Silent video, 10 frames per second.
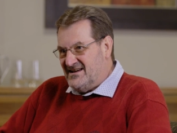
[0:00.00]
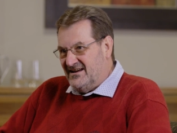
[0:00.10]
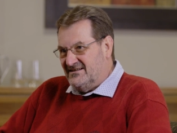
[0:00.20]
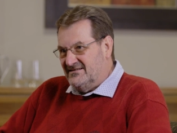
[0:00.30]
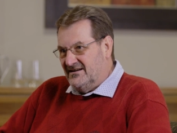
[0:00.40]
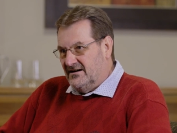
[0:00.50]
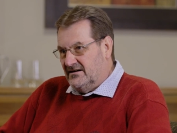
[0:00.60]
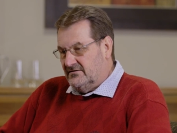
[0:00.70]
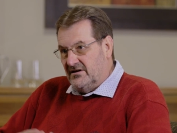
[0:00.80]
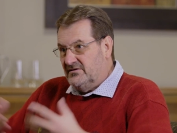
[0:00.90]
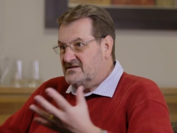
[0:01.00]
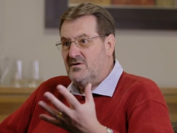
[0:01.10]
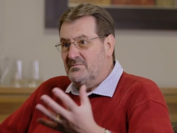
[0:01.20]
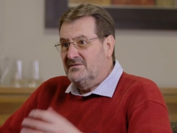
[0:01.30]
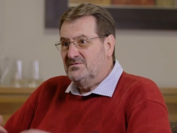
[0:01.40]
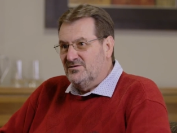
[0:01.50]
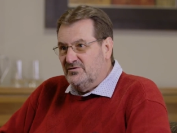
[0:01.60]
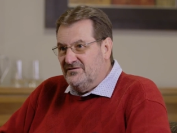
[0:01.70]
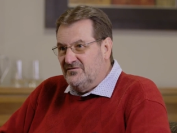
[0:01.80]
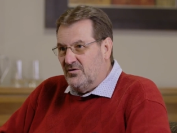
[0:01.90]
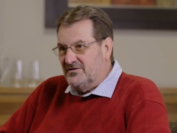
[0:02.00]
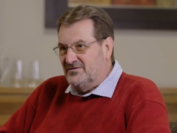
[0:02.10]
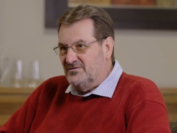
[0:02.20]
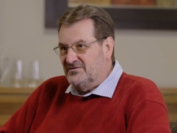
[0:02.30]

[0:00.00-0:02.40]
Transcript: and that's what people are looking for in an